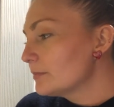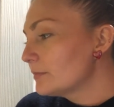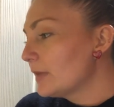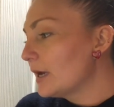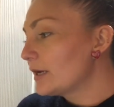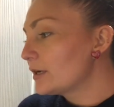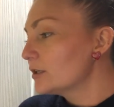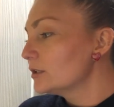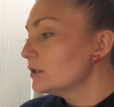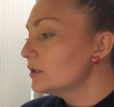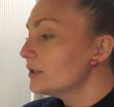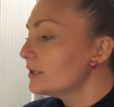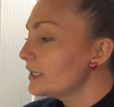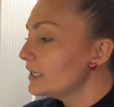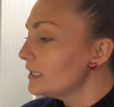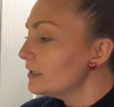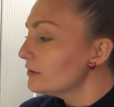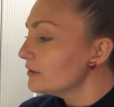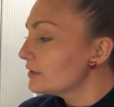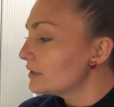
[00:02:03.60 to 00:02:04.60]
I could look
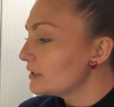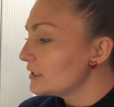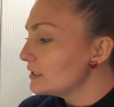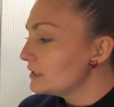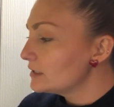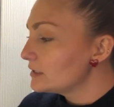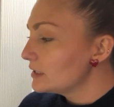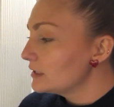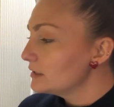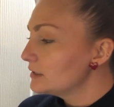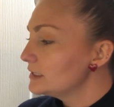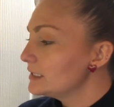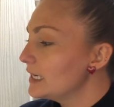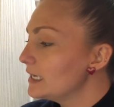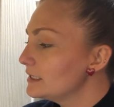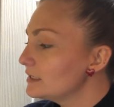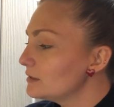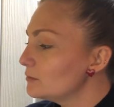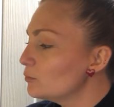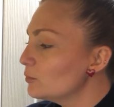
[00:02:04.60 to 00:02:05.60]
here at these
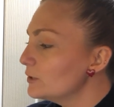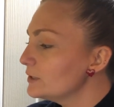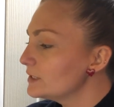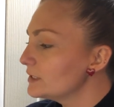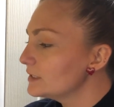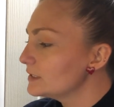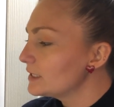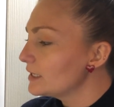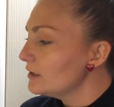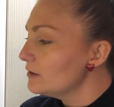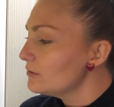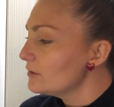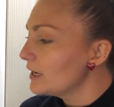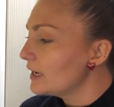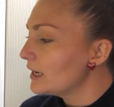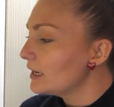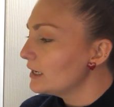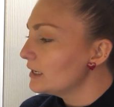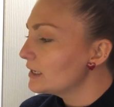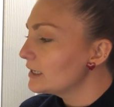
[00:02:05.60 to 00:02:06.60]
10s and 1s and say,
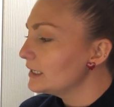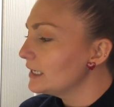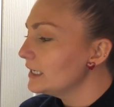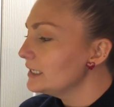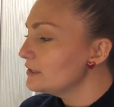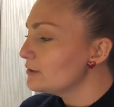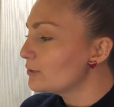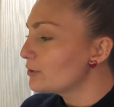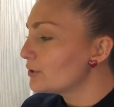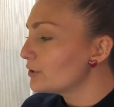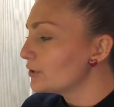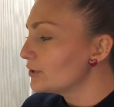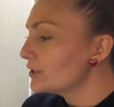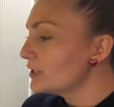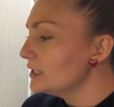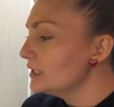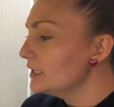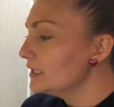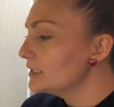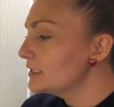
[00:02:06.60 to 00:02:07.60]
okay, can I do
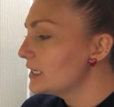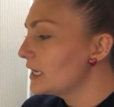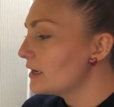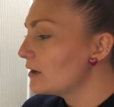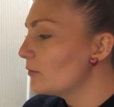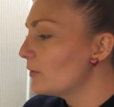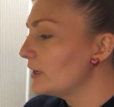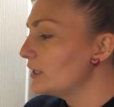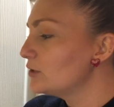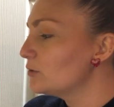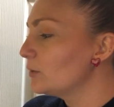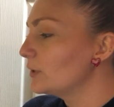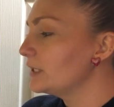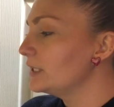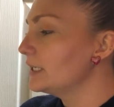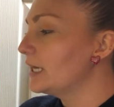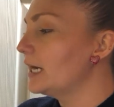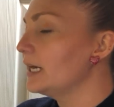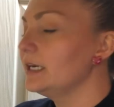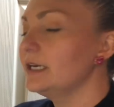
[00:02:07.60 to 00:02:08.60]
30, take away
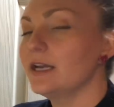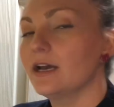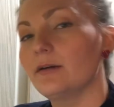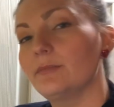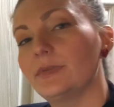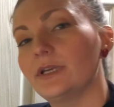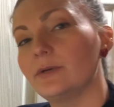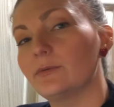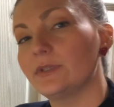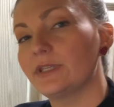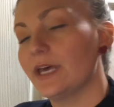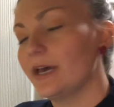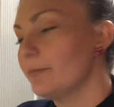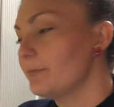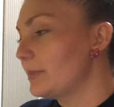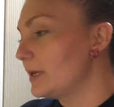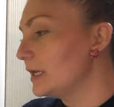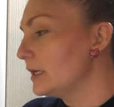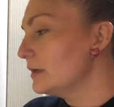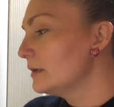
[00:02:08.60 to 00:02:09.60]
29? How many would that
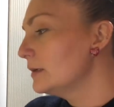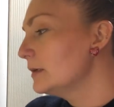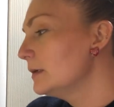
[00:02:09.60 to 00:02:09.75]
be?